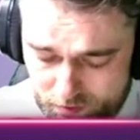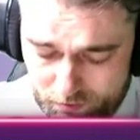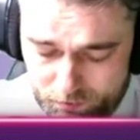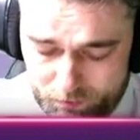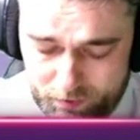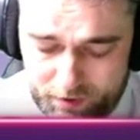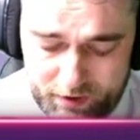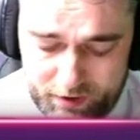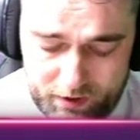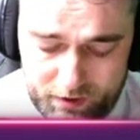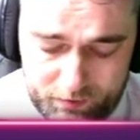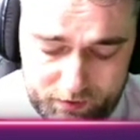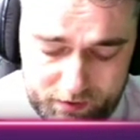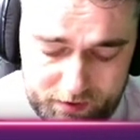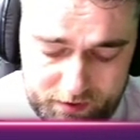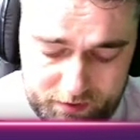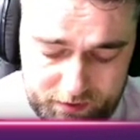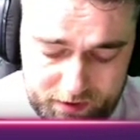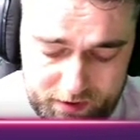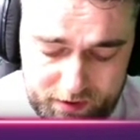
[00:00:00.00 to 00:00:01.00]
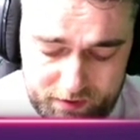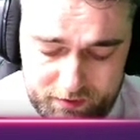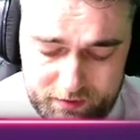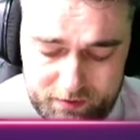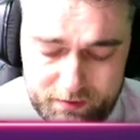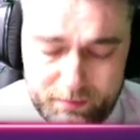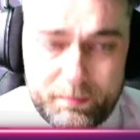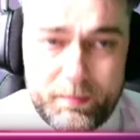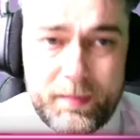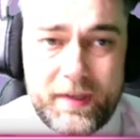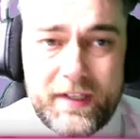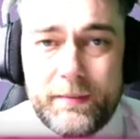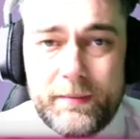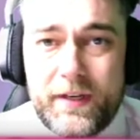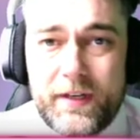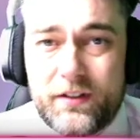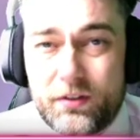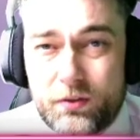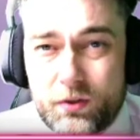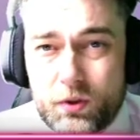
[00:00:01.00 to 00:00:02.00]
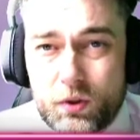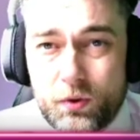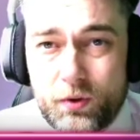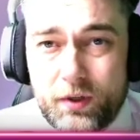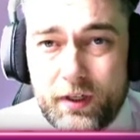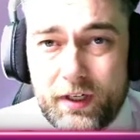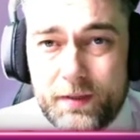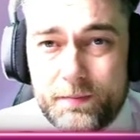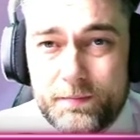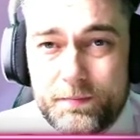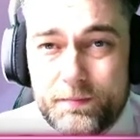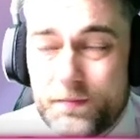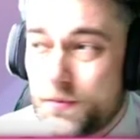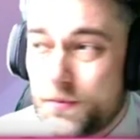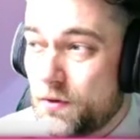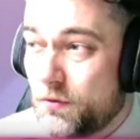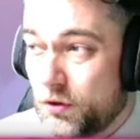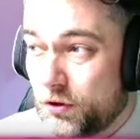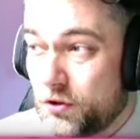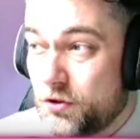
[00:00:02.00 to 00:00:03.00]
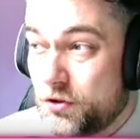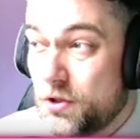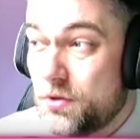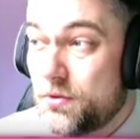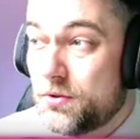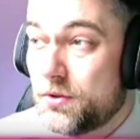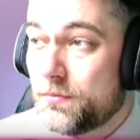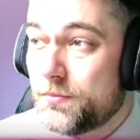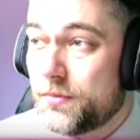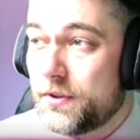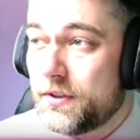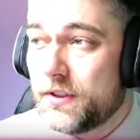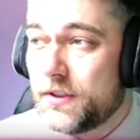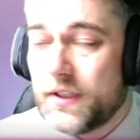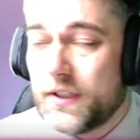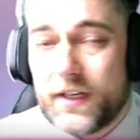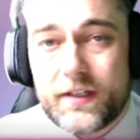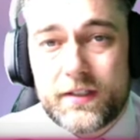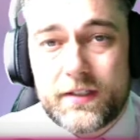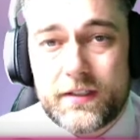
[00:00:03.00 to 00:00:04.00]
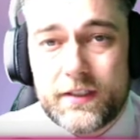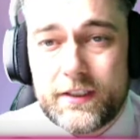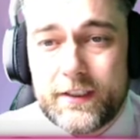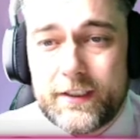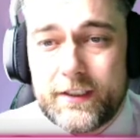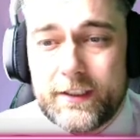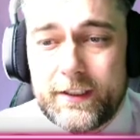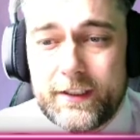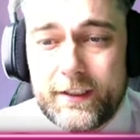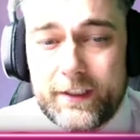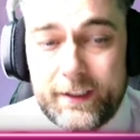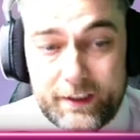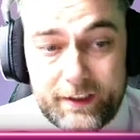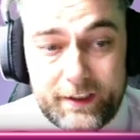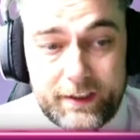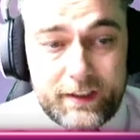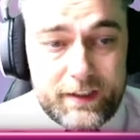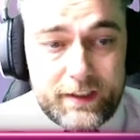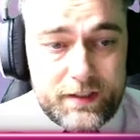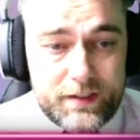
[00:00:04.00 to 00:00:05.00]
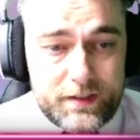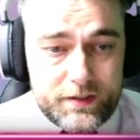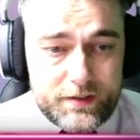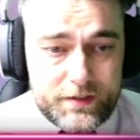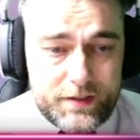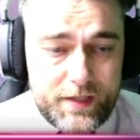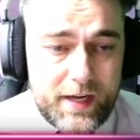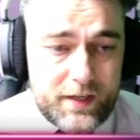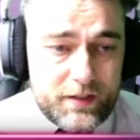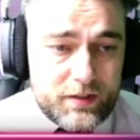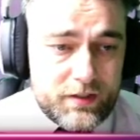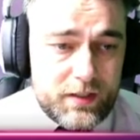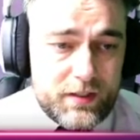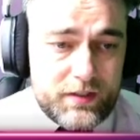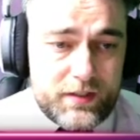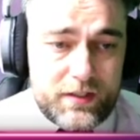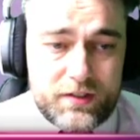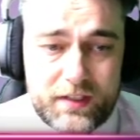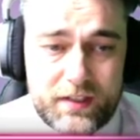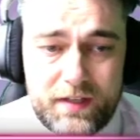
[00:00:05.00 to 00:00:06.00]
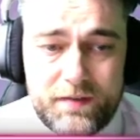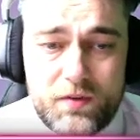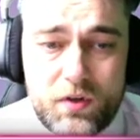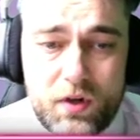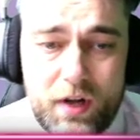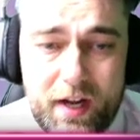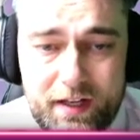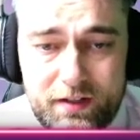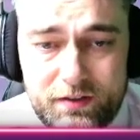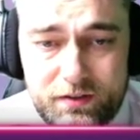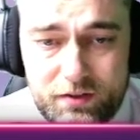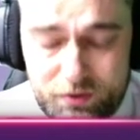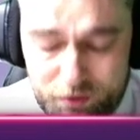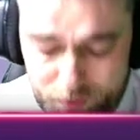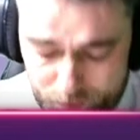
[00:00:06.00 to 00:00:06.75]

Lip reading: We know that it's in millimetres currently, so I've got to do something to that. Next, it says give your answer to